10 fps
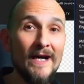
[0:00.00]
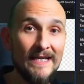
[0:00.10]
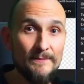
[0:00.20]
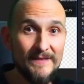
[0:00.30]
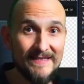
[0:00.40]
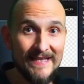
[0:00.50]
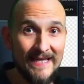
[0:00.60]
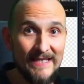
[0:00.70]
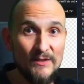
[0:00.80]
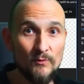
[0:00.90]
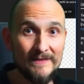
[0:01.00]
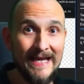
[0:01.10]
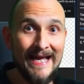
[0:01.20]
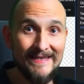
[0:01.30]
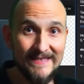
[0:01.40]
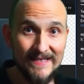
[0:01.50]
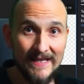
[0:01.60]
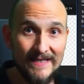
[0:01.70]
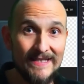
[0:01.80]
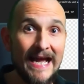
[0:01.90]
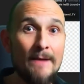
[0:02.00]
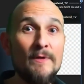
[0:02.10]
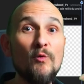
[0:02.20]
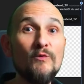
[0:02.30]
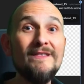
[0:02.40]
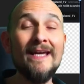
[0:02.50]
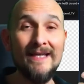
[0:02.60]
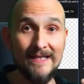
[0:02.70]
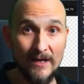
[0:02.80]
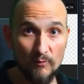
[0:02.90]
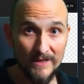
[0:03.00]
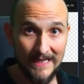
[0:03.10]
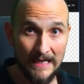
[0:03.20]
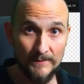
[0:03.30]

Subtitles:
And that account name always differs from the original in some way.